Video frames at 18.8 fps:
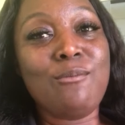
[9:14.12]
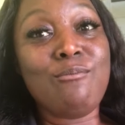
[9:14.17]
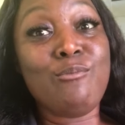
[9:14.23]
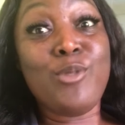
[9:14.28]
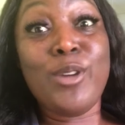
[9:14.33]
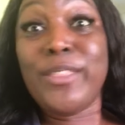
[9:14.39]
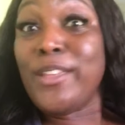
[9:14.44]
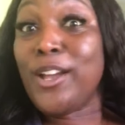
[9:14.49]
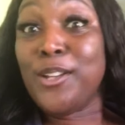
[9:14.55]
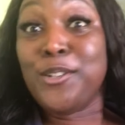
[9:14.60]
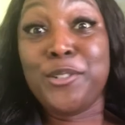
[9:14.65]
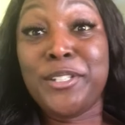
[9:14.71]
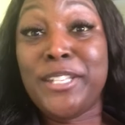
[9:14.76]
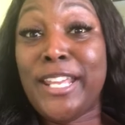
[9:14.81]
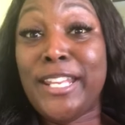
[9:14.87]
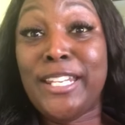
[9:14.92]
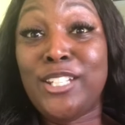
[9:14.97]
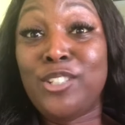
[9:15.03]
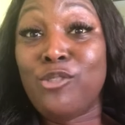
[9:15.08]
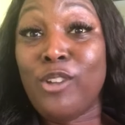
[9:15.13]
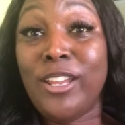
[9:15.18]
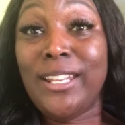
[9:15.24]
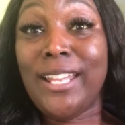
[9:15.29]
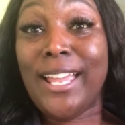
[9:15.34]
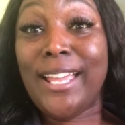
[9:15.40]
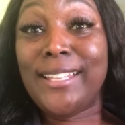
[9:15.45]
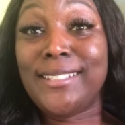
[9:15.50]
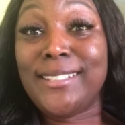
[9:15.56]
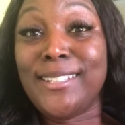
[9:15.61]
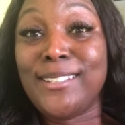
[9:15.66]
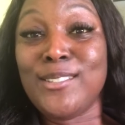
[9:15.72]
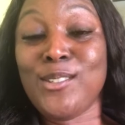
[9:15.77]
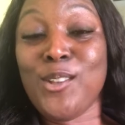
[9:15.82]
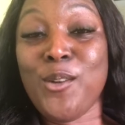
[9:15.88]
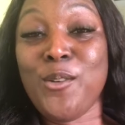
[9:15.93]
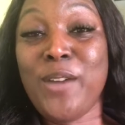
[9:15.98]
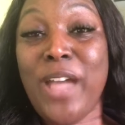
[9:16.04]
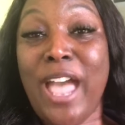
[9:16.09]
with understanding trade lines.
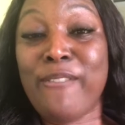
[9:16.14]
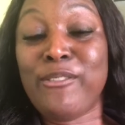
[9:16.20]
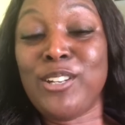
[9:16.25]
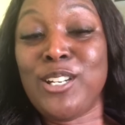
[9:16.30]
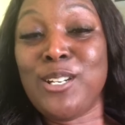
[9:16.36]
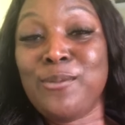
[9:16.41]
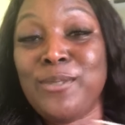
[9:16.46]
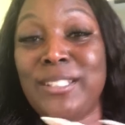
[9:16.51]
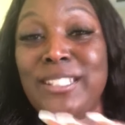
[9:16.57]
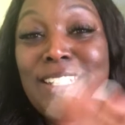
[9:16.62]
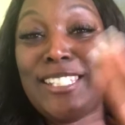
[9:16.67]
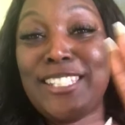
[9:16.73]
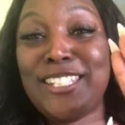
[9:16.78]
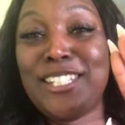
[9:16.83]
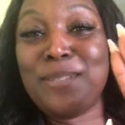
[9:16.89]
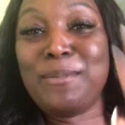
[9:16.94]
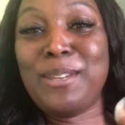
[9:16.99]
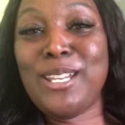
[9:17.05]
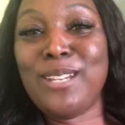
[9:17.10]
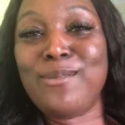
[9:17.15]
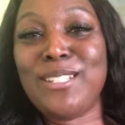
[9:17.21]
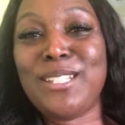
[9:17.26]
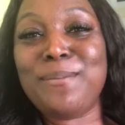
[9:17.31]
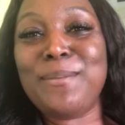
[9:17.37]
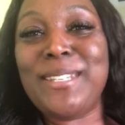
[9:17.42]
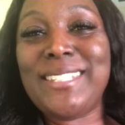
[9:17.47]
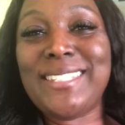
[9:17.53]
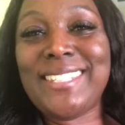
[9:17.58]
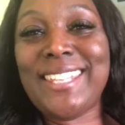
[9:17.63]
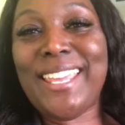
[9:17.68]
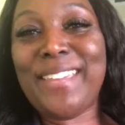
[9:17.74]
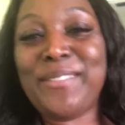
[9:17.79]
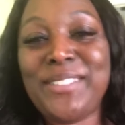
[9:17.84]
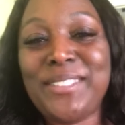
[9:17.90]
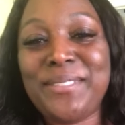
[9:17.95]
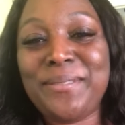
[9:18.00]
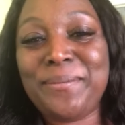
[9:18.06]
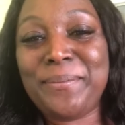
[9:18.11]
So have a good one. This is Shamika with Shamika Saves.